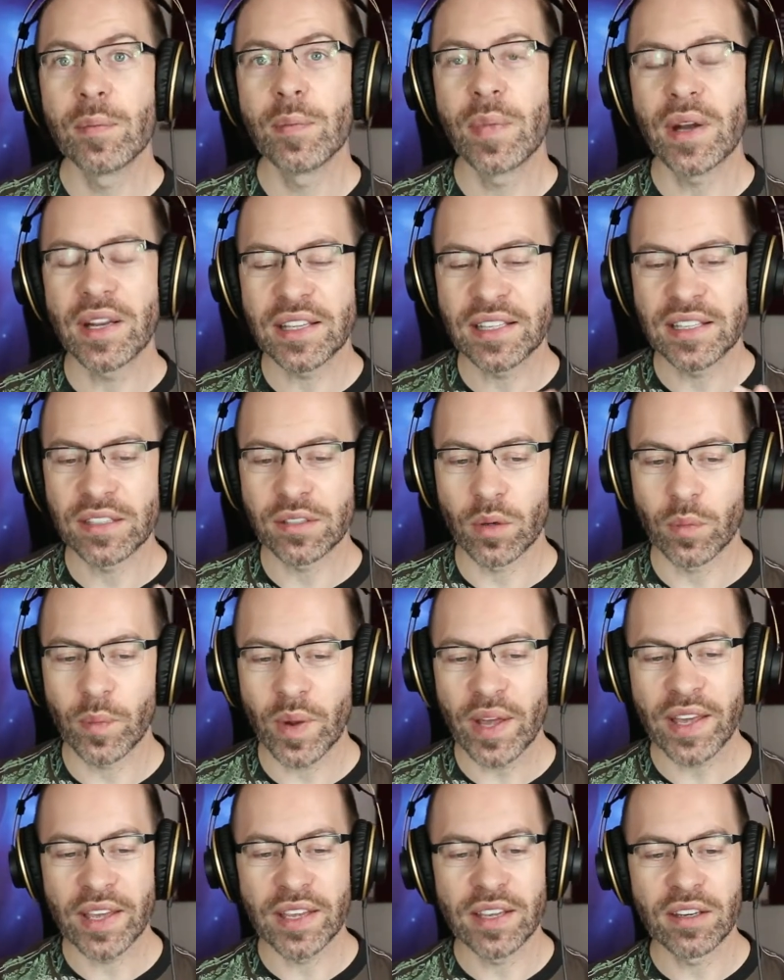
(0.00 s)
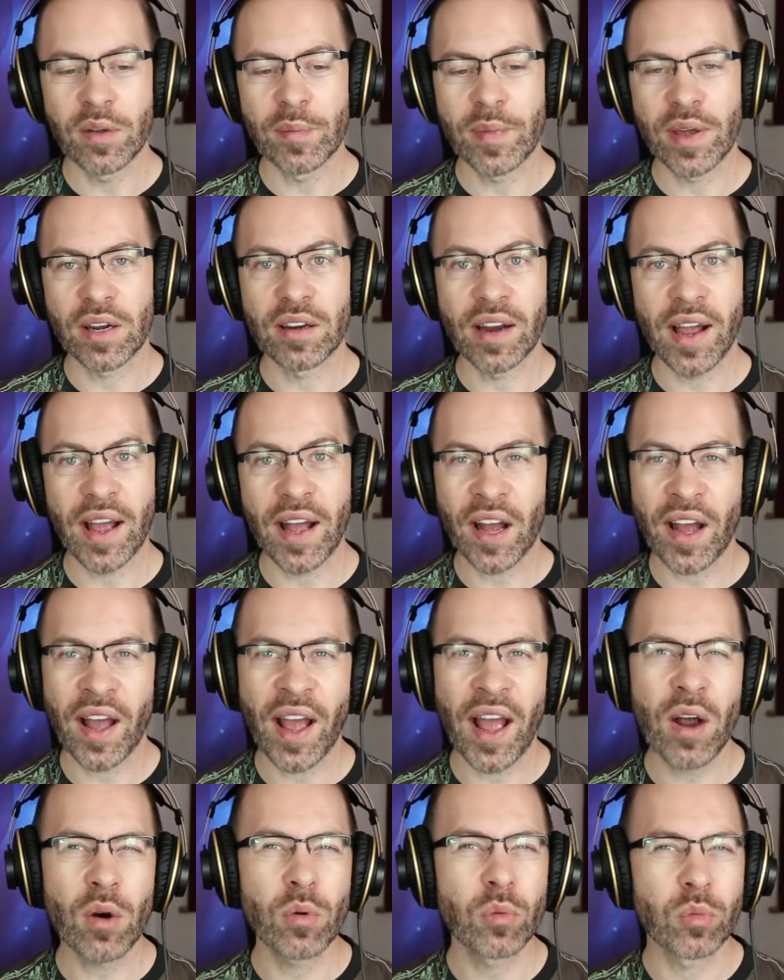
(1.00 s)
But either way, no matter
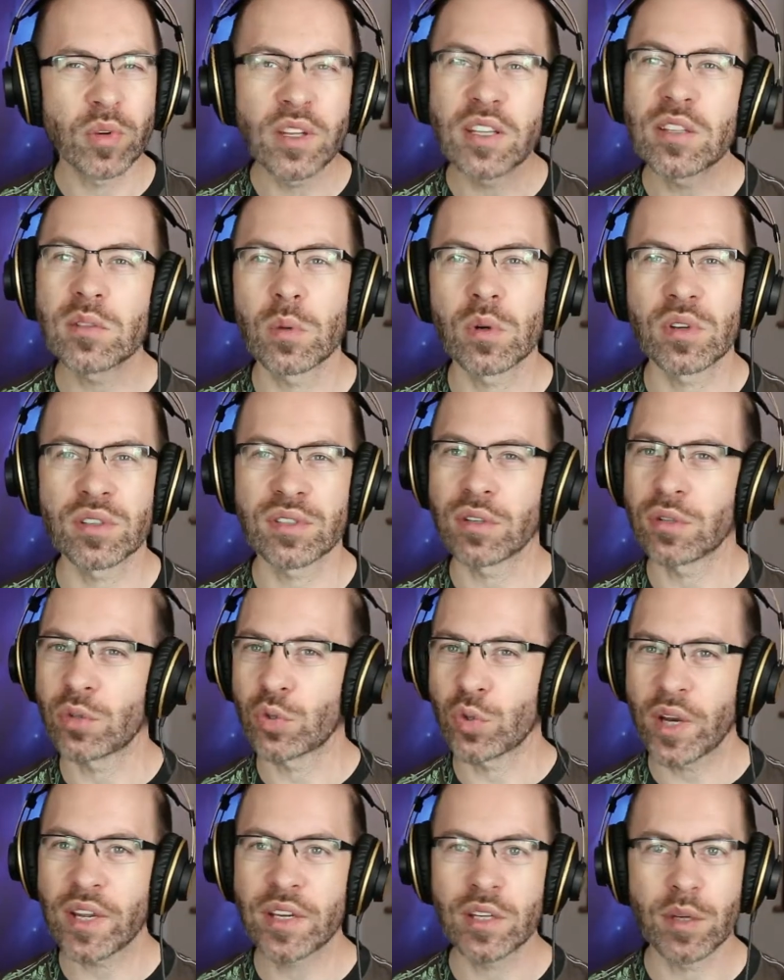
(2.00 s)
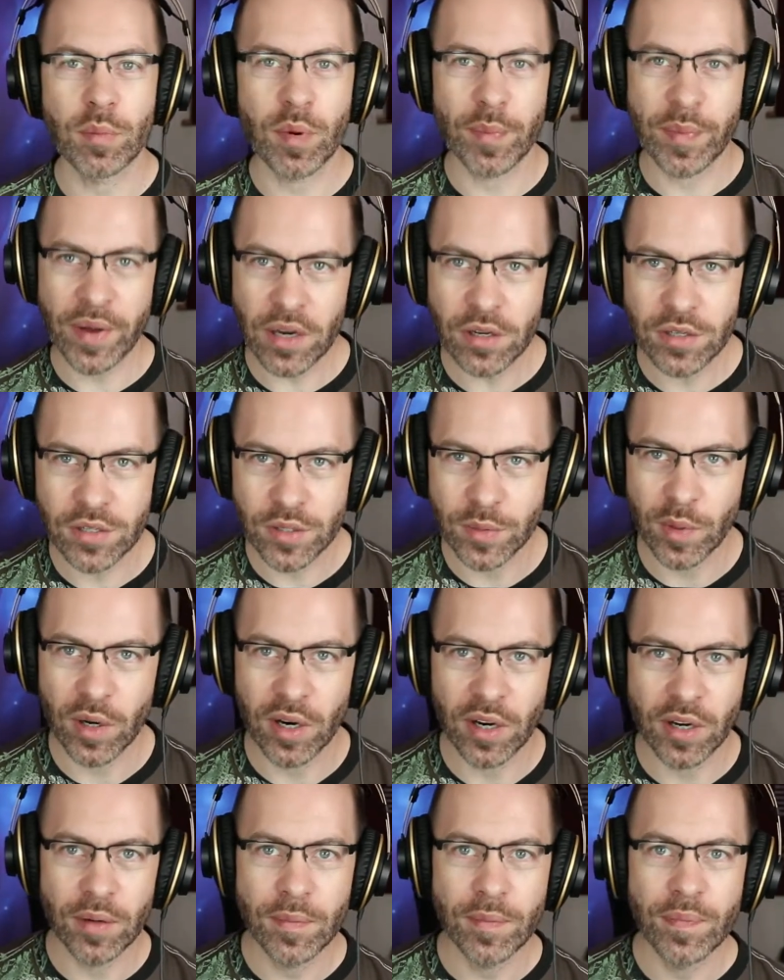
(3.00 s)
how resourced or trained or prepared you
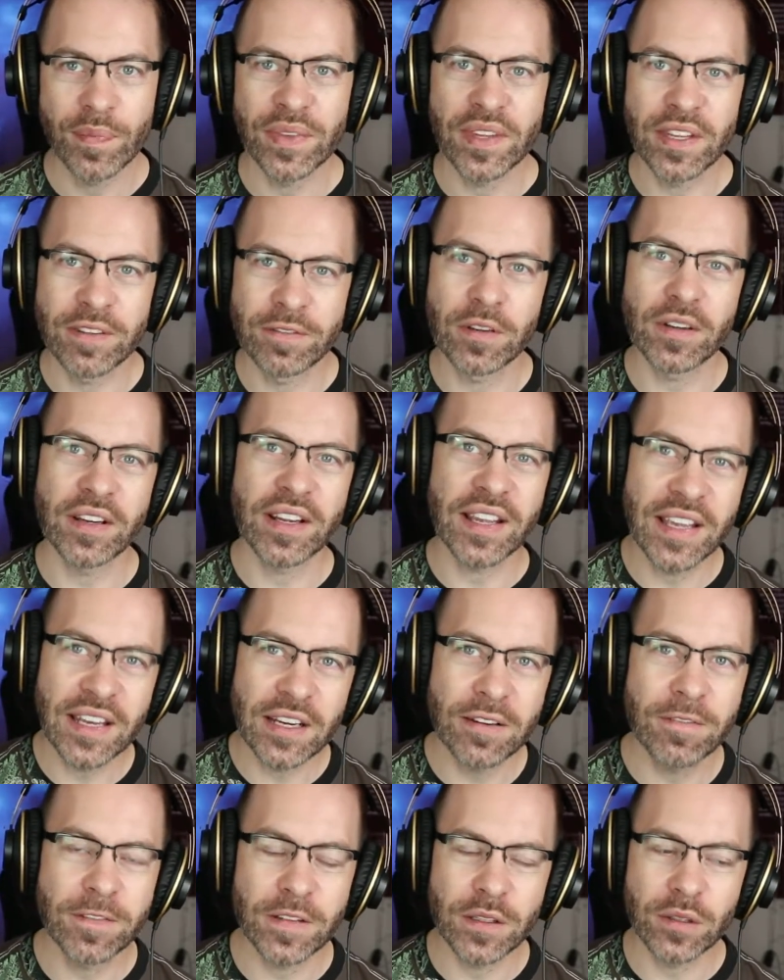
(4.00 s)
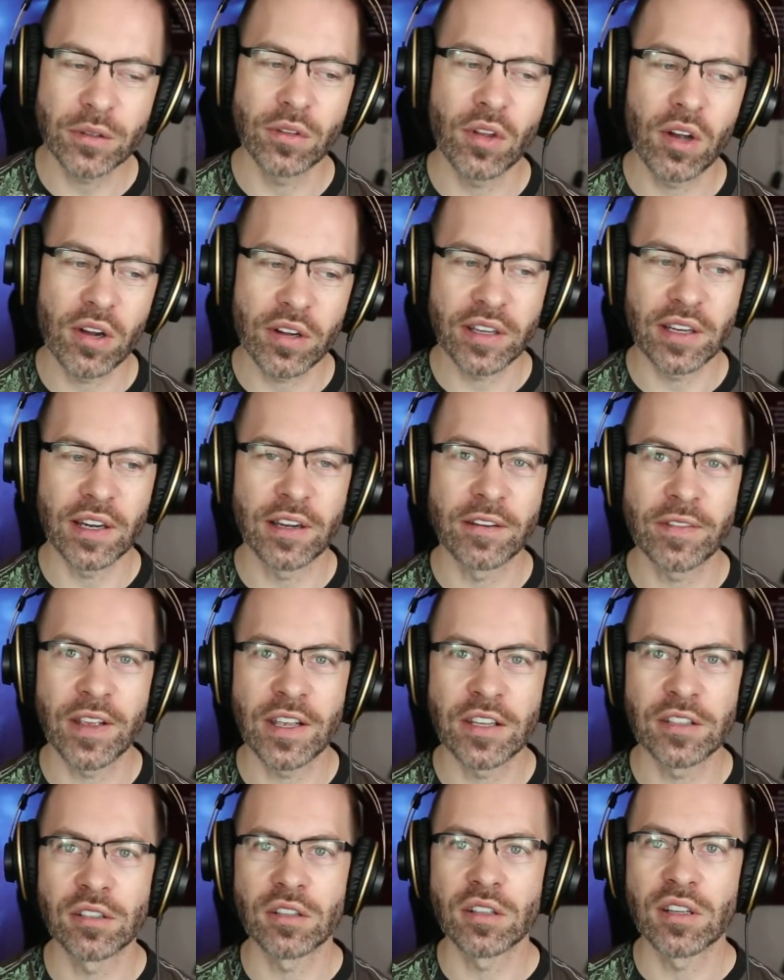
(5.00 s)
are, if you're in a field long enough
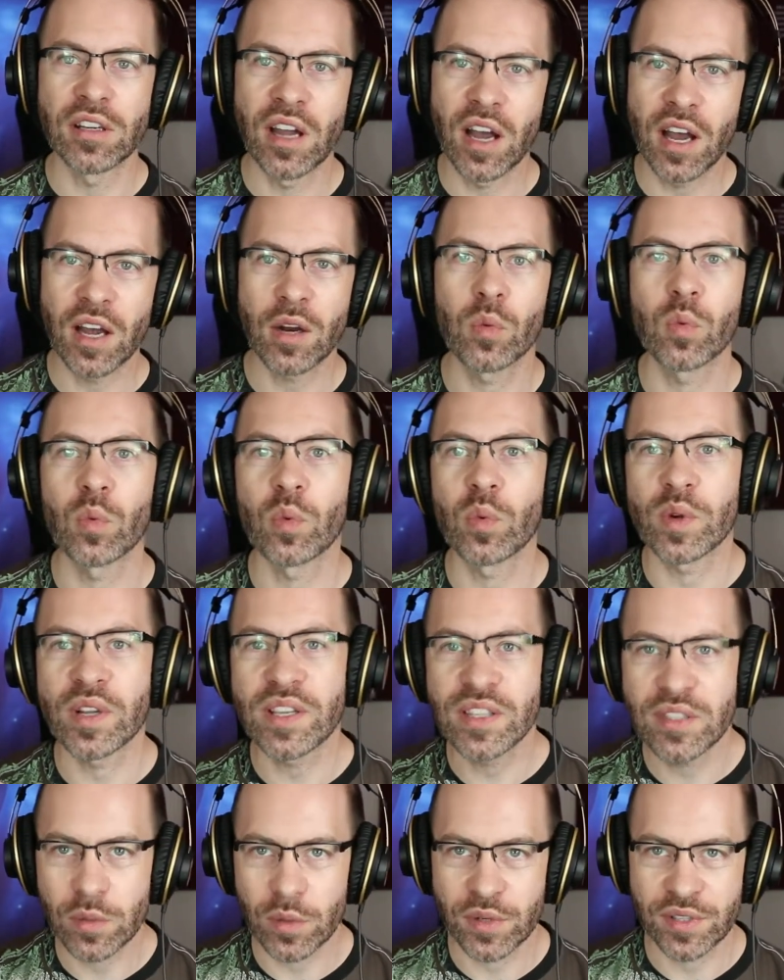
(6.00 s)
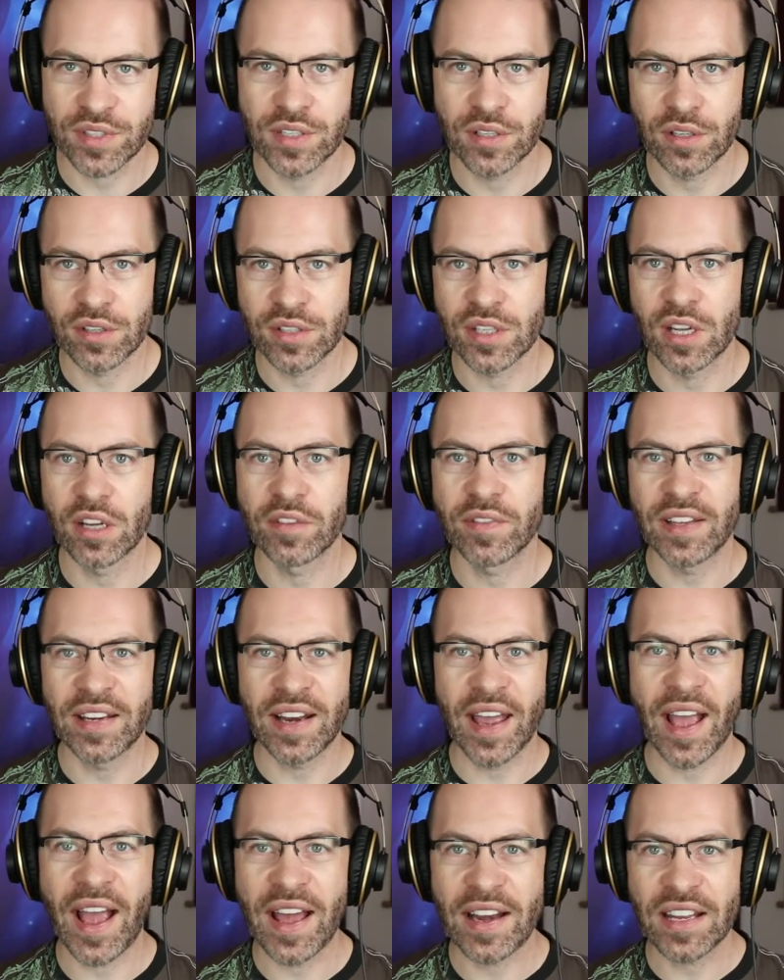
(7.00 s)
and you're not resourcing yourself
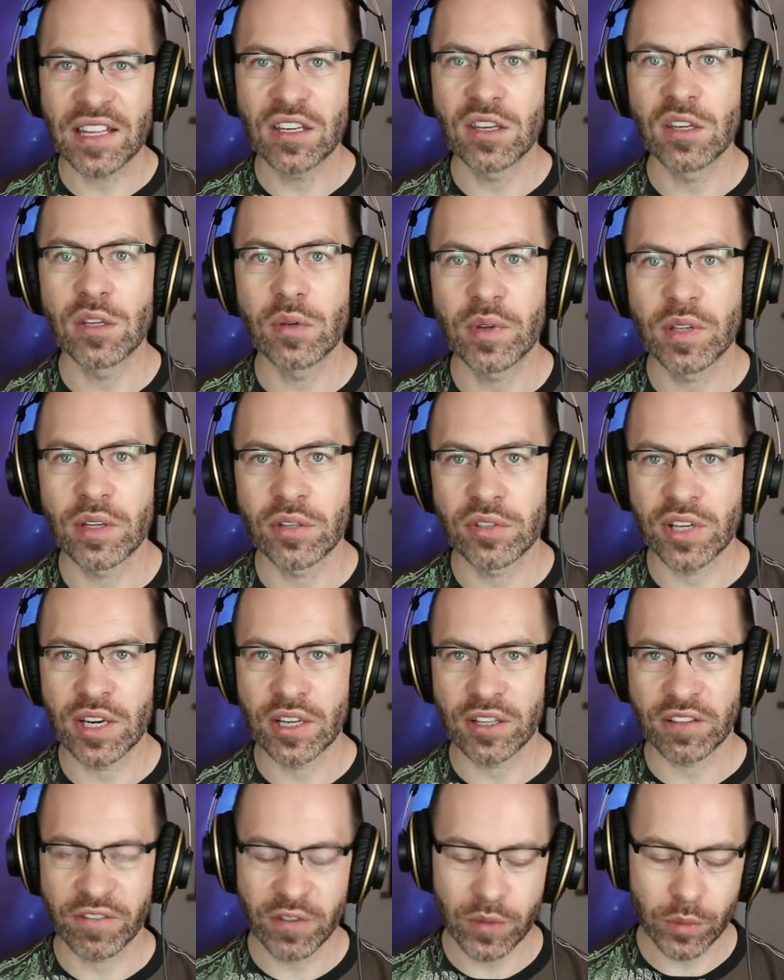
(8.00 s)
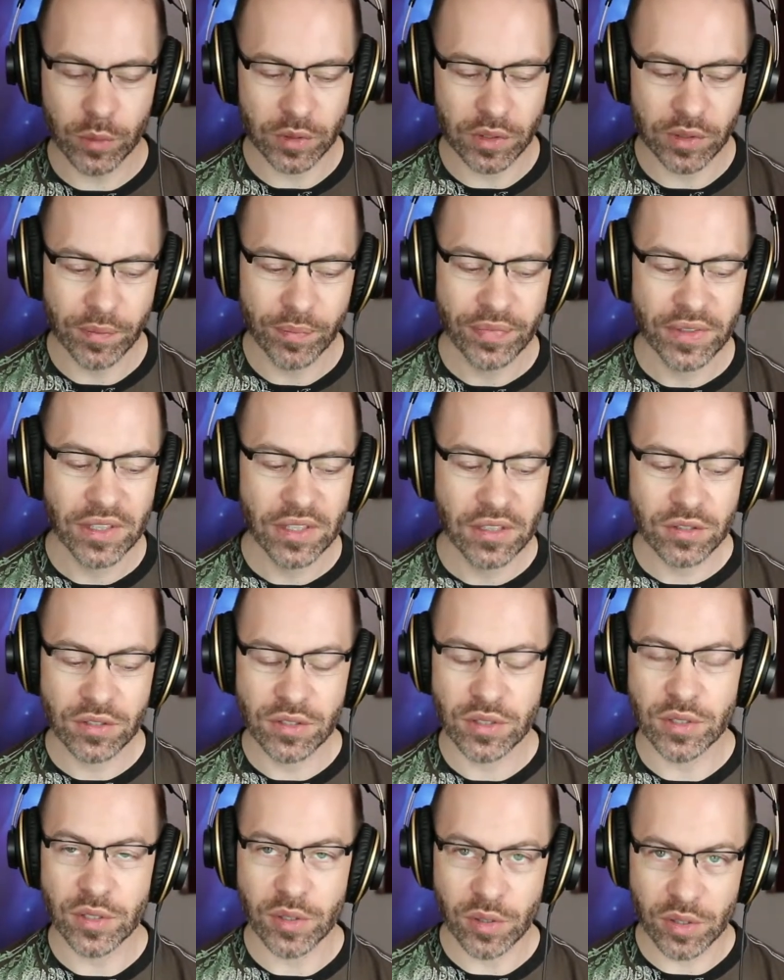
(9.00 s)
and adding new energetic fuel
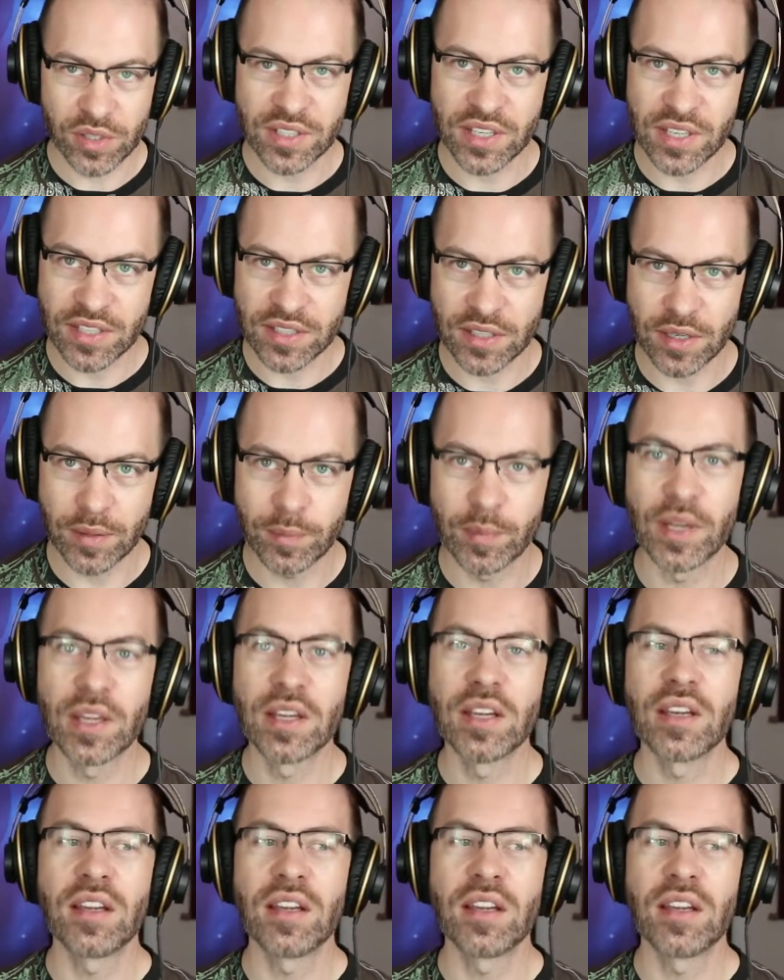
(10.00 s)
to your system,